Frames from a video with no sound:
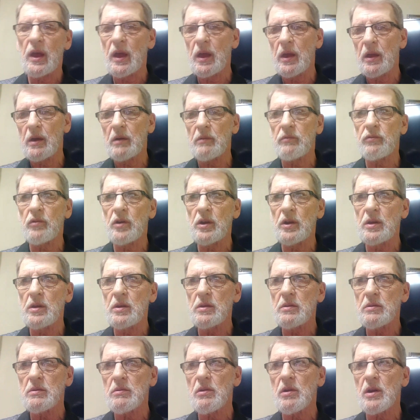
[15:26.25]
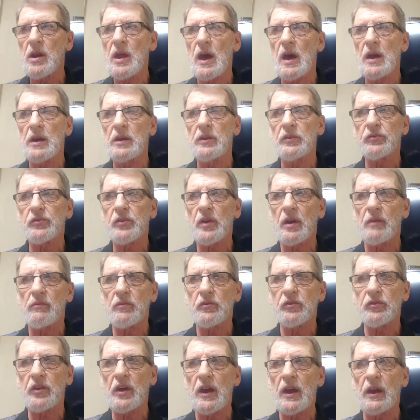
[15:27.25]
every
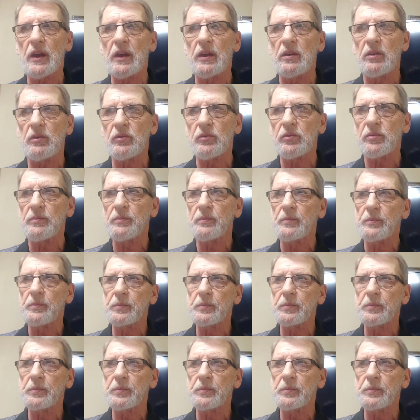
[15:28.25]
97 seconds.